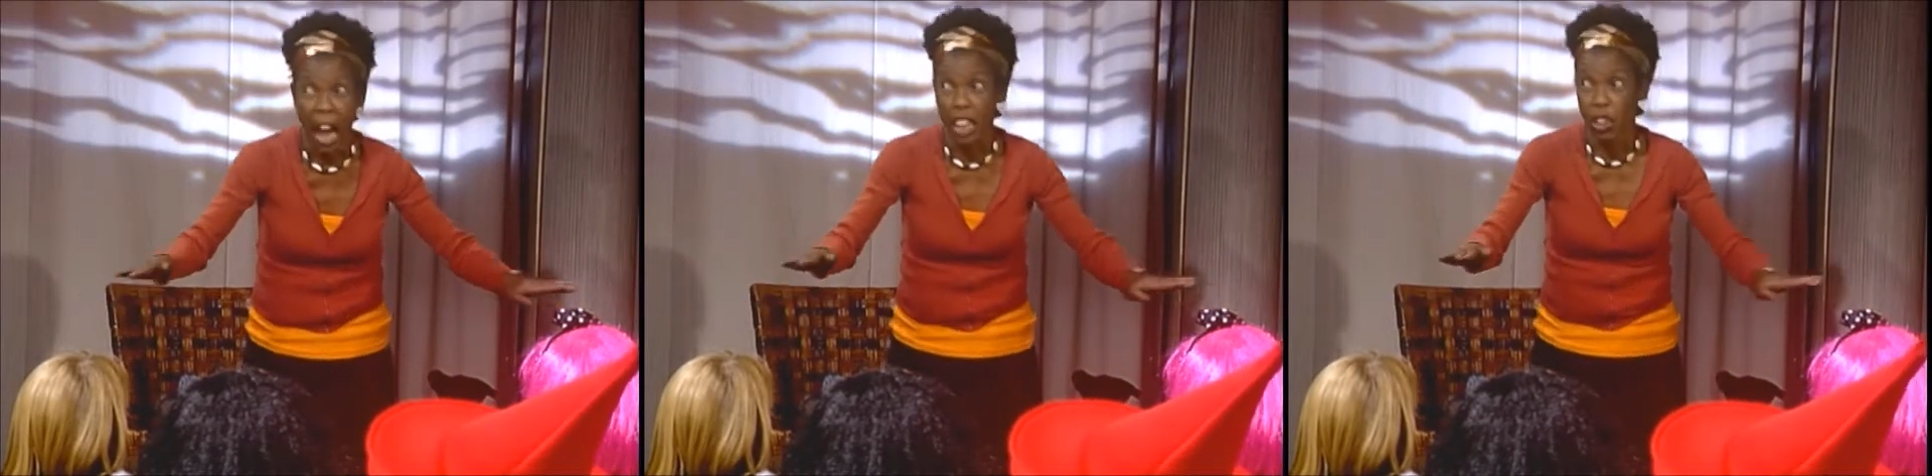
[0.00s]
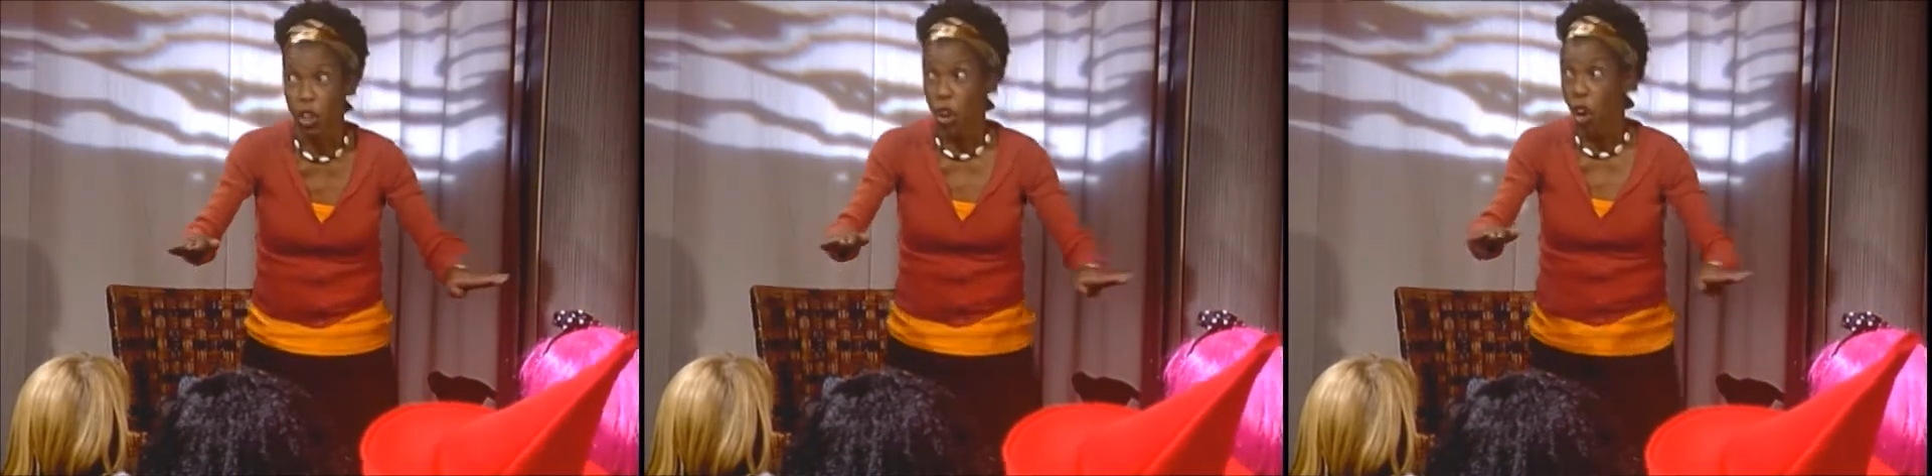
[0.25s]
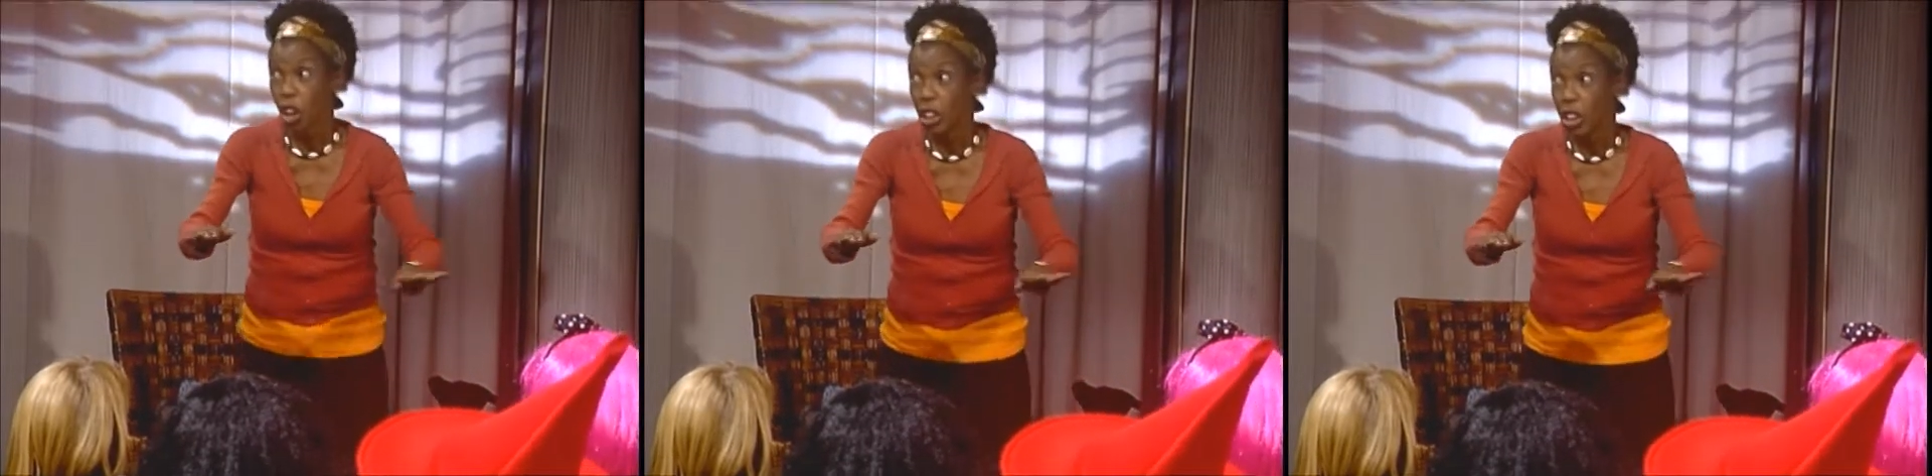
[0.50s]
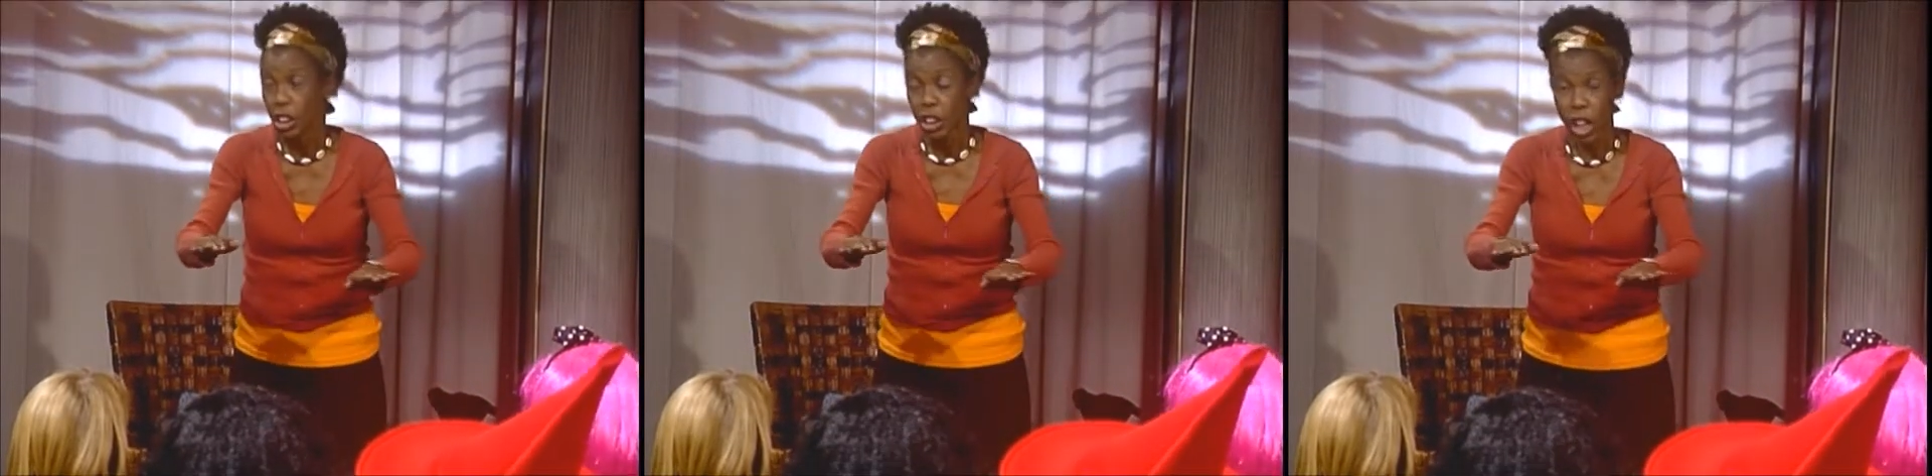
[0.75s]
And
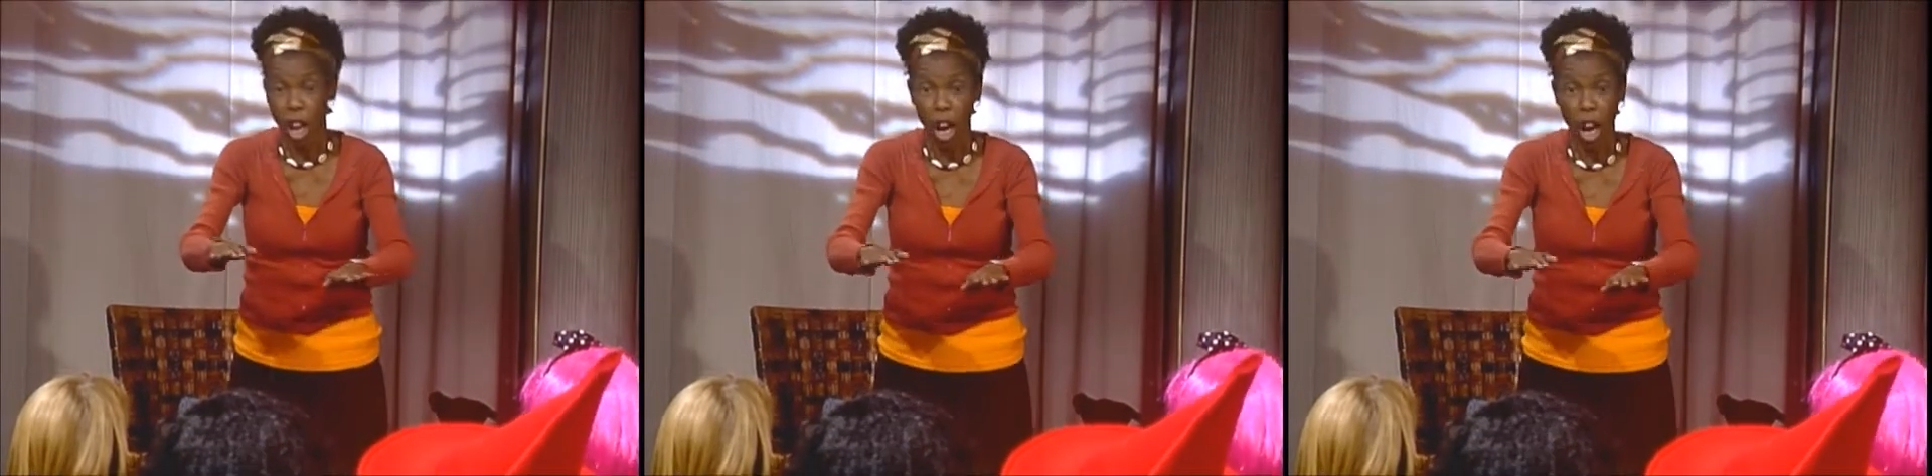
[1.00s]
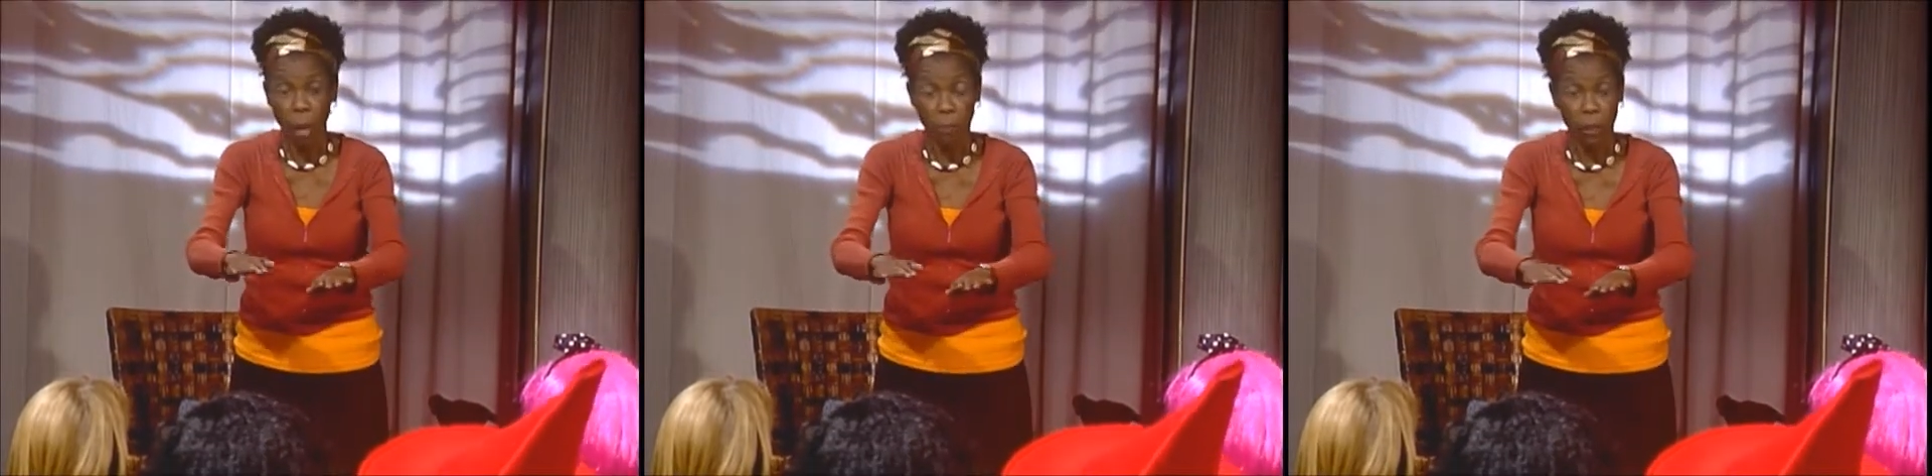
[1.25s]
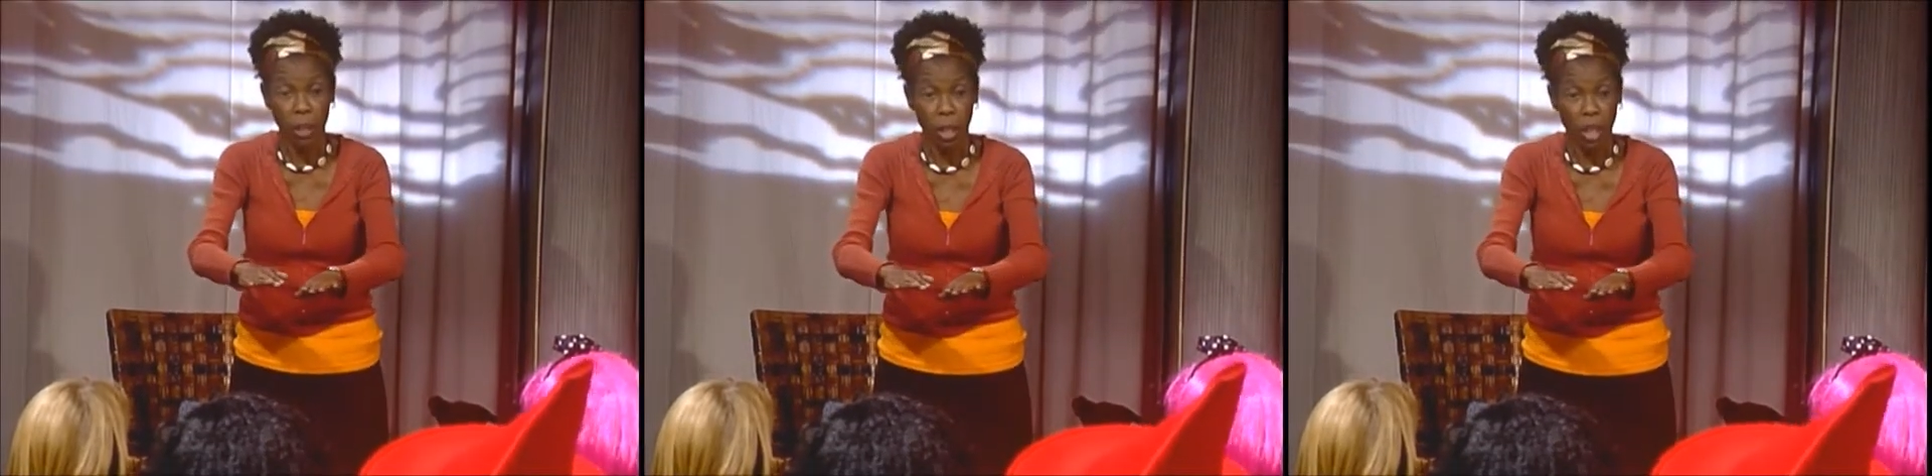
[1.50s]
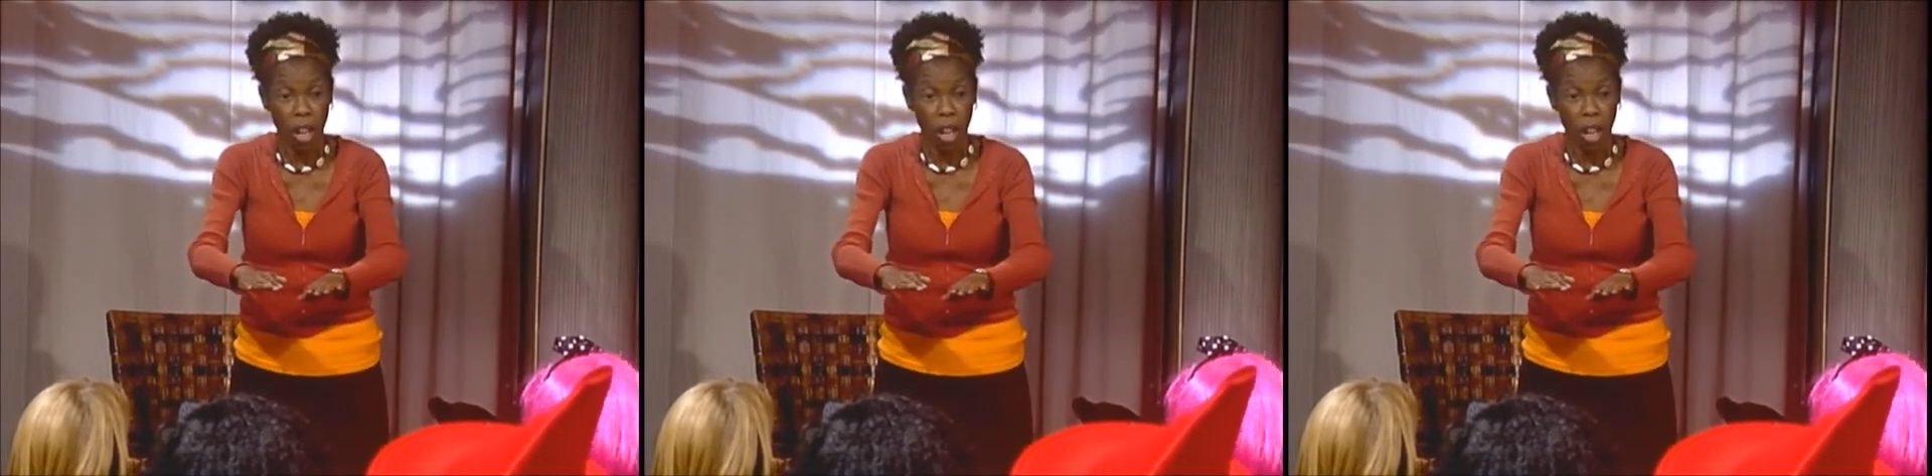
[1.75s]
on top